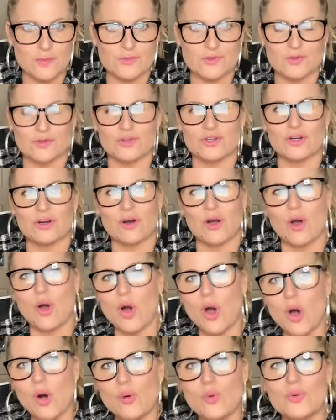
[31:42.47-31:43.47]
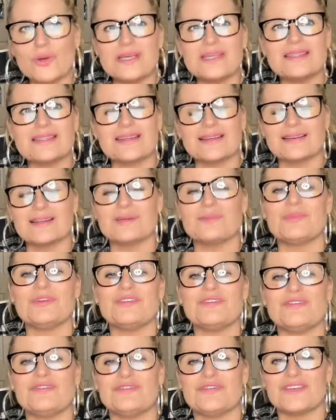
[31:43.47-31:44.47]
So you're always going to be
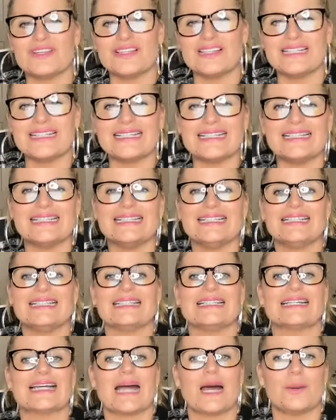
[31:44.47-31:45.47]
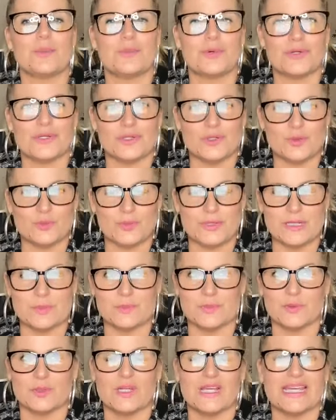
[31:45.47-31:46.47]
filling the cup with new
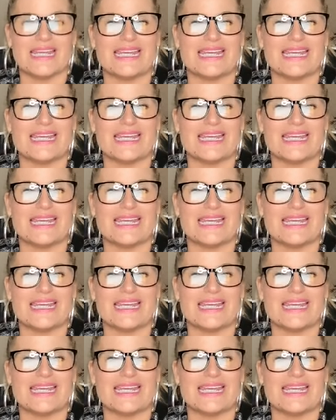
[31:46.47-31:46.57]
people.